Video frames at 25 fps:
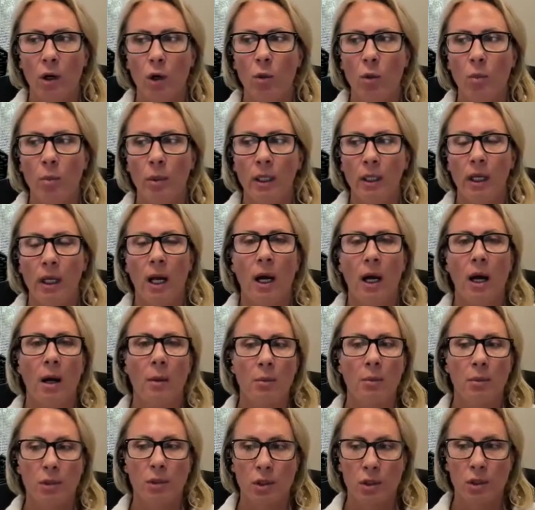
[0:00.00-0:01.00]
open
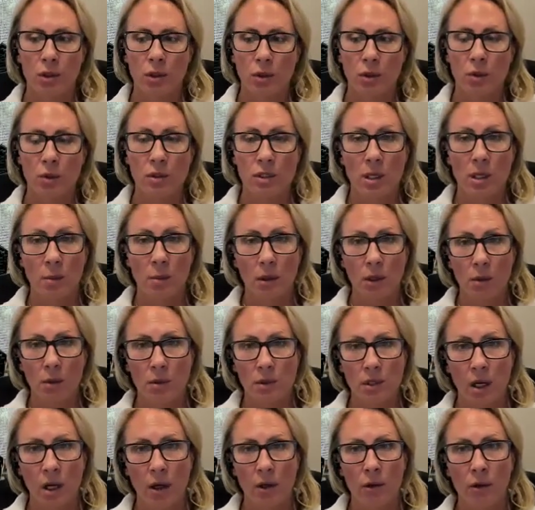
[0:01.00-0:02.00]
up to some of
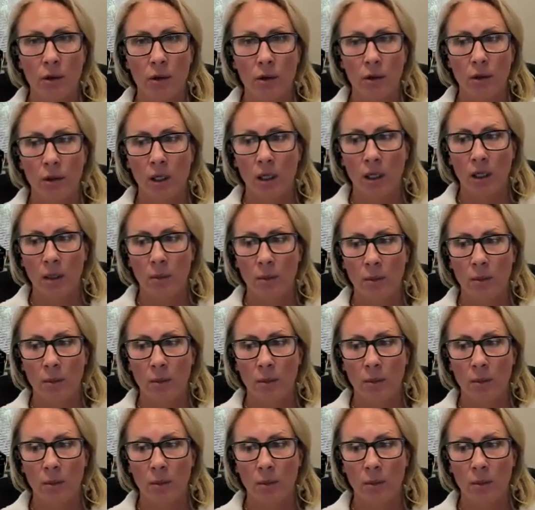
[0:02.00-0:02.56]
those other